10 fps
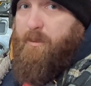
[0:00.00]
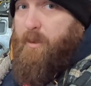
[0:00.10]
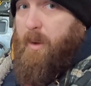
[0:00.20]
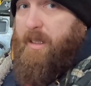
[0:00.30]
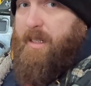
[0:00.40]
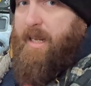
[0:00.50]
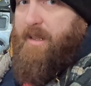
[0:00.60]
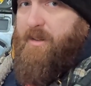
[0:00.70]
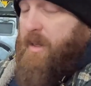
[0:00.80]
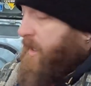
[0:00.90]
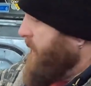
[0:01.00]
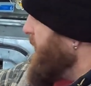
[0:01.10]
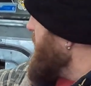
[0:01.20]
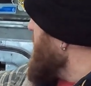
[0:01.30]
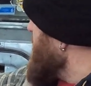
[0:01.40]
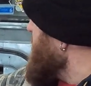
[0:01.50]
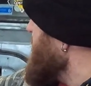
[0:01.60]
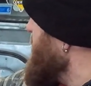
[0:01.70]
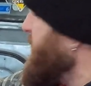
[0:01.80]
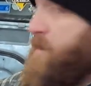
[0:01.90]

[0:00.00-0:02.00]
up for what you need, and